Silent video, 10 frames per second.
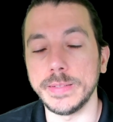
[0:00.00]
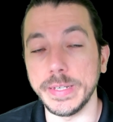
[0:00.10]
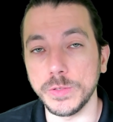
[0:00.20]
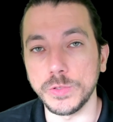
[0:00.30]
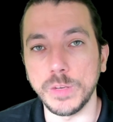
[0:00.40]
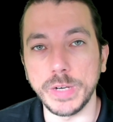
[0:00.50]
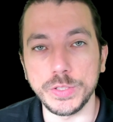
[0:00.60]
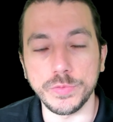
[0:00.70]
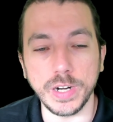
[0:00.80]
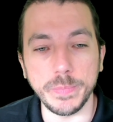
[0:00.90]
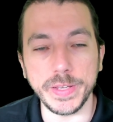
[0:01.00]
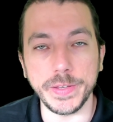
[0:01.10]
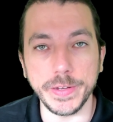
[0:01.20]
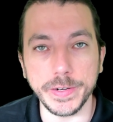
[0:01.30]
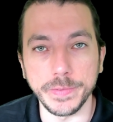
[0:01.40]
Thank you so much for
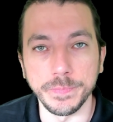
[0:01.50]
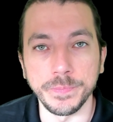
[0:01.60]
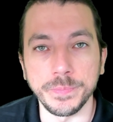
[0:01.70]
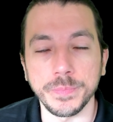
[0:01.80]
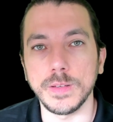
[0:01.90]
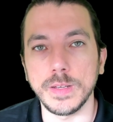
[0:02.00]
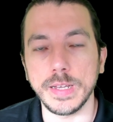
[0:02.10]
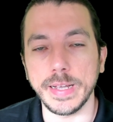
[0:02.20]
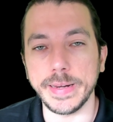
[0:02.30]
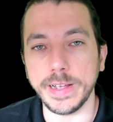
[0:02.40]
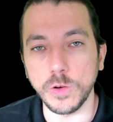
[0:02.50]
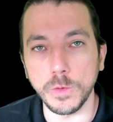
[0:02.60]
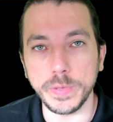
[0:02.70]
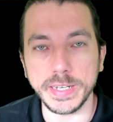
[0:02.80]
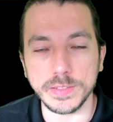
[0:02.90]
being here, and I
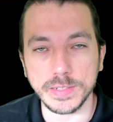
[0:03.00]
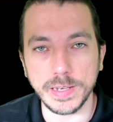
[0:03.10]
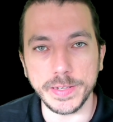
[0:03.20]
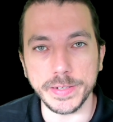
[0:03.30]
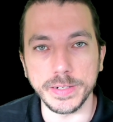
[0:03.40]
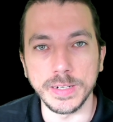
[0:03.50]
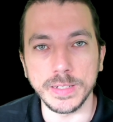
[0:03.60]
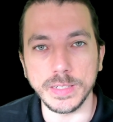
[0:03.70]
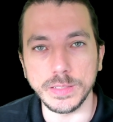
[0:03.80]
hope it's clear the